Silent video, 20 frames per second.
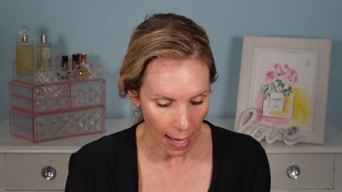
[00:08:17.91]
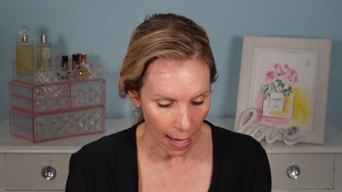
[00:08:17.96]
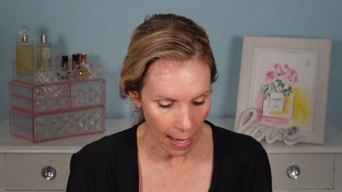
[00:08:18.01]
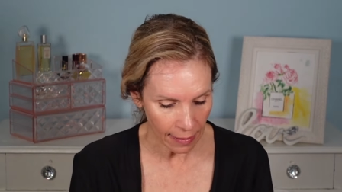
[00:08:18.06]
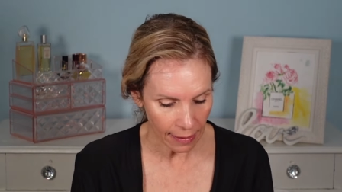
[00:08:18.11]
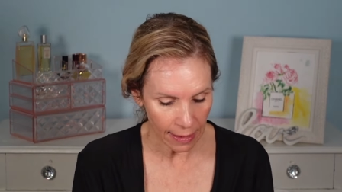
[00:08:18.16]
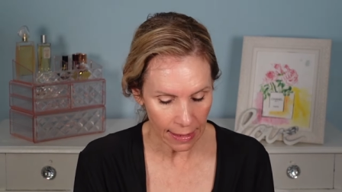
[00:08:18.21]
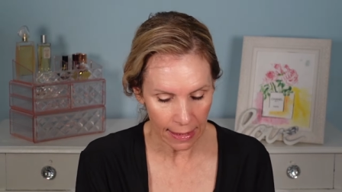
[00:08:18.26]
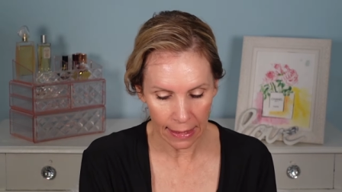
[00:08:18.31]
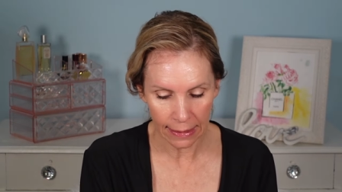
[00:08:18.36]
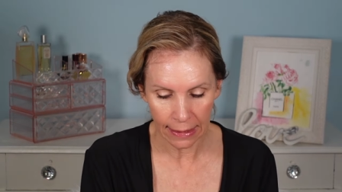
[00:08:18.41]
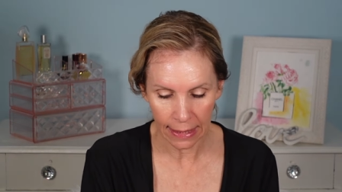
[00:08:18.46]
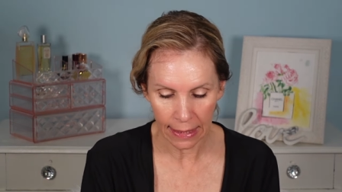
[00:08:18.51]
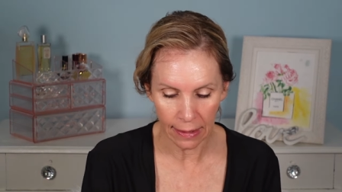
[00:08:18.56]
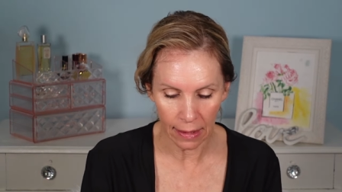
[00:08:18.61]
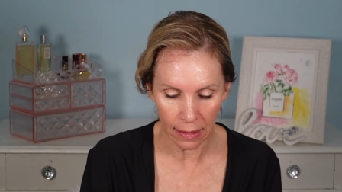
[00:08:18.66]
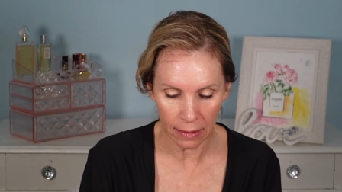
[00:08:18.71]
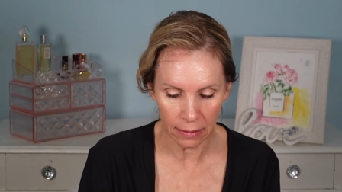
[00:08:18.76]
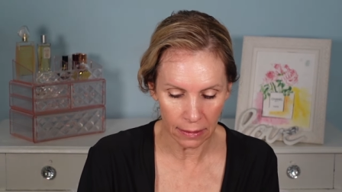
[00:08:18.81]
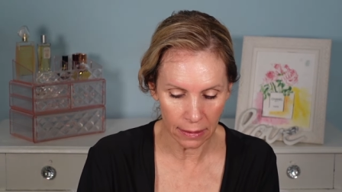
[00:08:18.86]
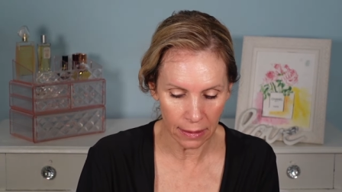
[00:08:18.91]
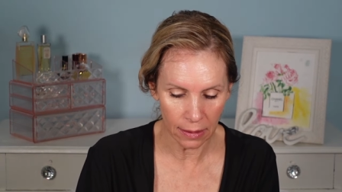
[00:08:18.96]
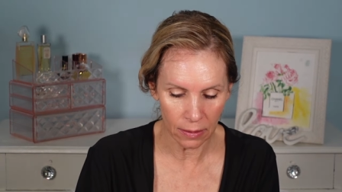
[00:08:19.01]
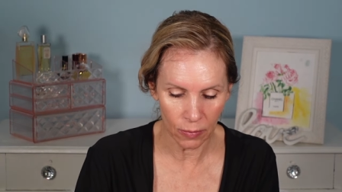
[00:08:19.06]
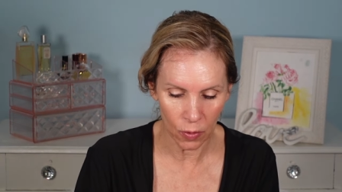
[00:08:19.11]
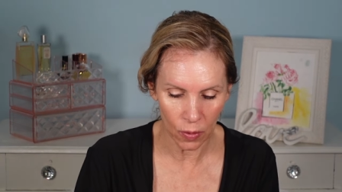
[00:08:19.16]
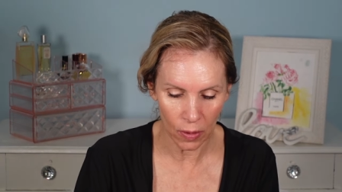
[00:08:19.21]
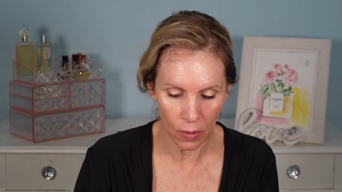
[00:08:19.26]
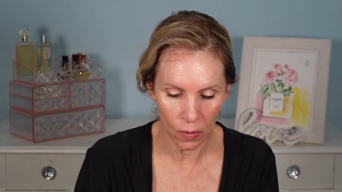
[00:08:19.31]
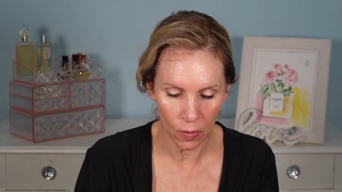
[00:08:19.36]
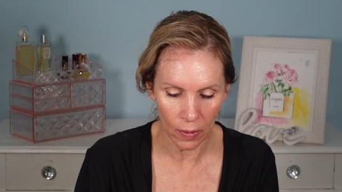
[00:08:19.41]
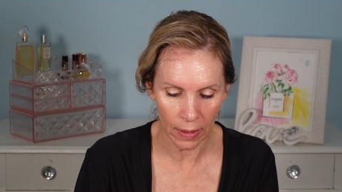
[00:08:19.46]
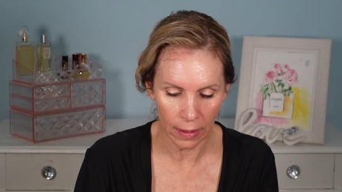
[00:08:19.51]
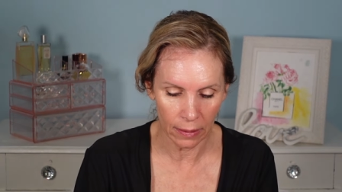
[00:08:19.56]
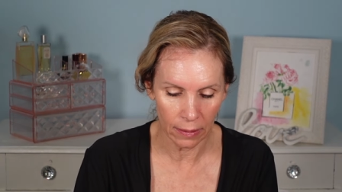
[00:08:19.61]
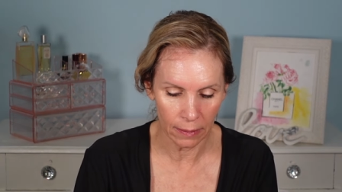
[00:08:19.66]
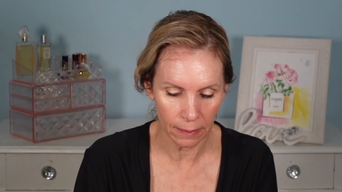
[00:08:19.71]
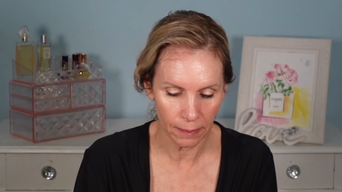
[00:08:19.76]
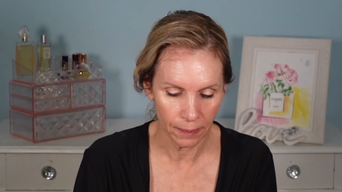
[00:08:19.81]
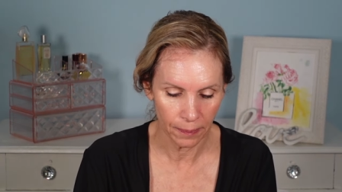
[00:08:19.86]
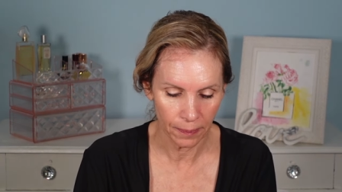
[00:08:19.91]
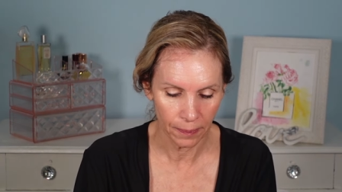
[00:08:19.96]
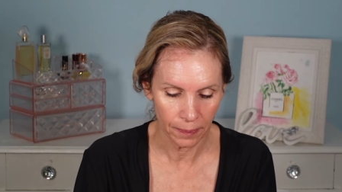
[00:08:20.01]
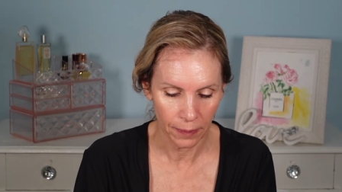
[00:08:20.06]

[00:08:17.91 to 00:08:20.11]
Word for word: I think I need a little more oil.